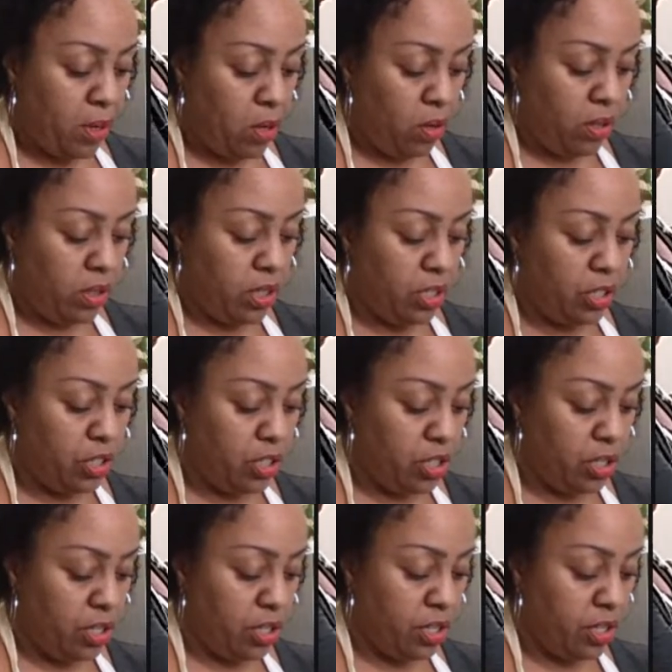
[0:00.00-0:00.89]
coconut
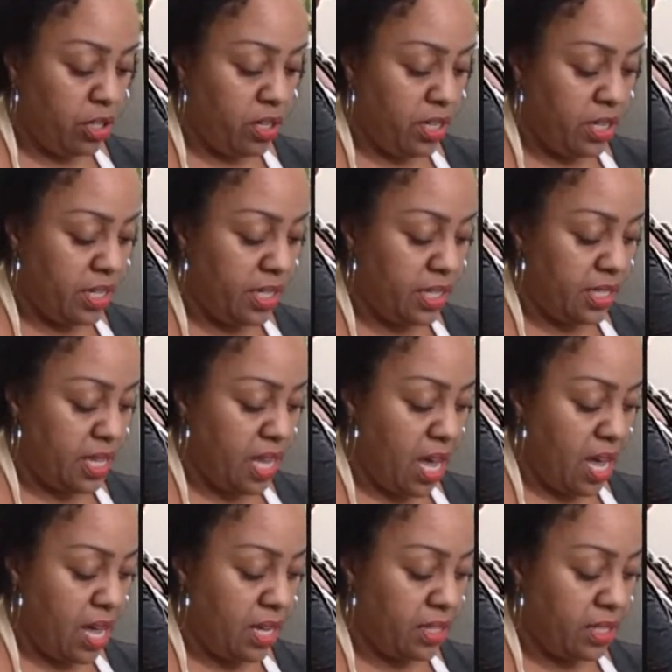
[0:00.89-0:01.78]
sugar does
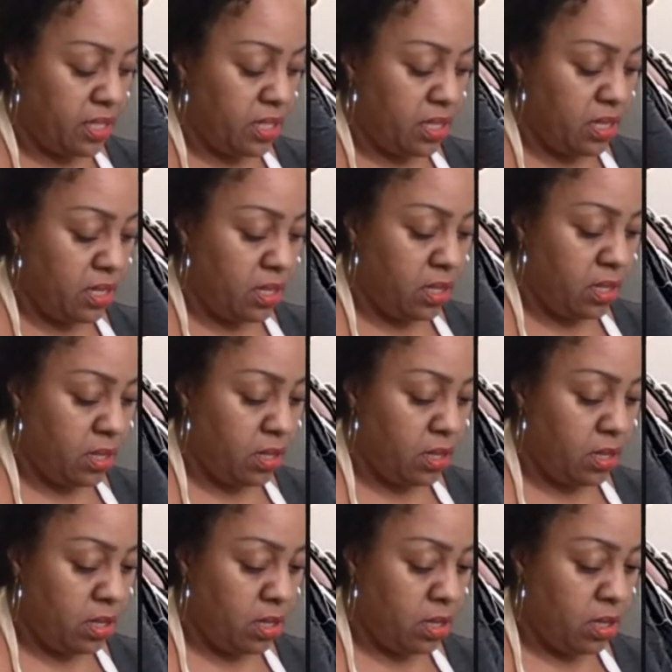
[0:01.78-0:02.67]
not
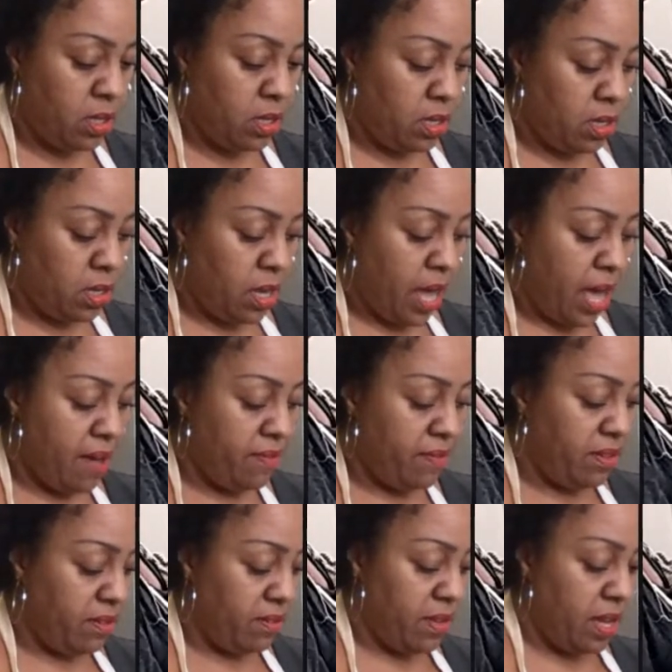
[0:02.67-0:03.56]

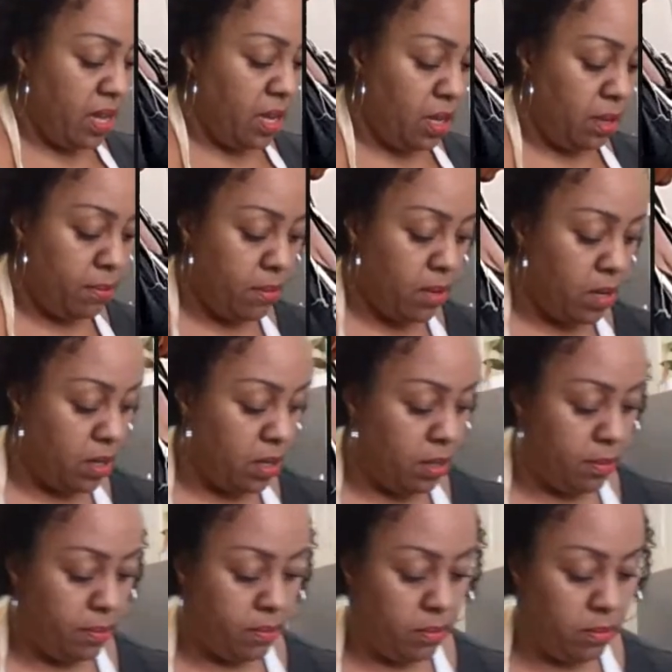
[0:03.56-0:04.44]
have the
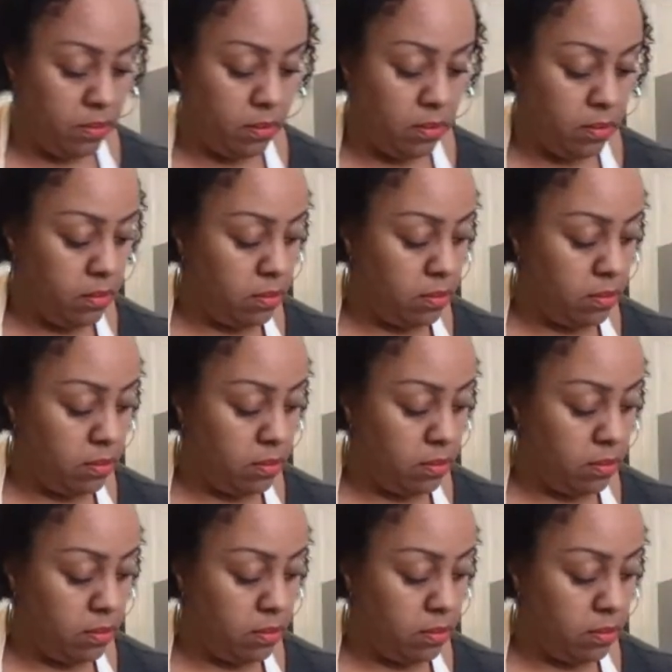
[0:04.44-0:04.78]
same,